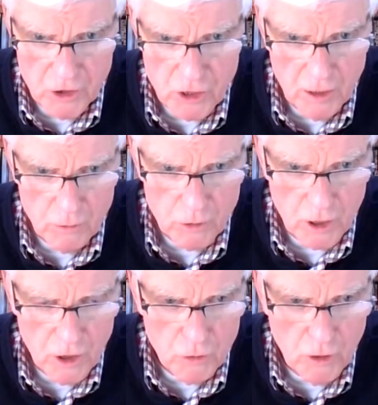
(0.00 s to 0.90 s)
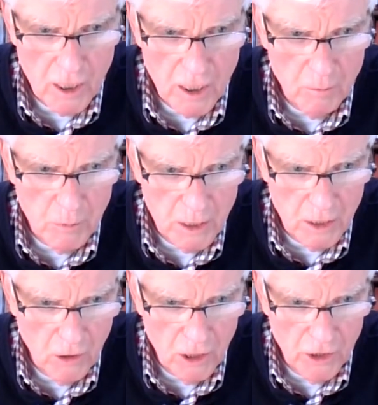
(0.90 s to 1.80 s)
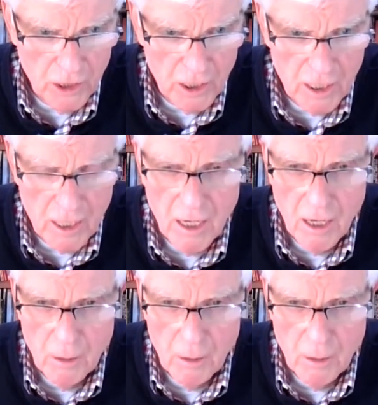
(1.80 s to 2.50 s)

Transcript: He said he was going to try and be on the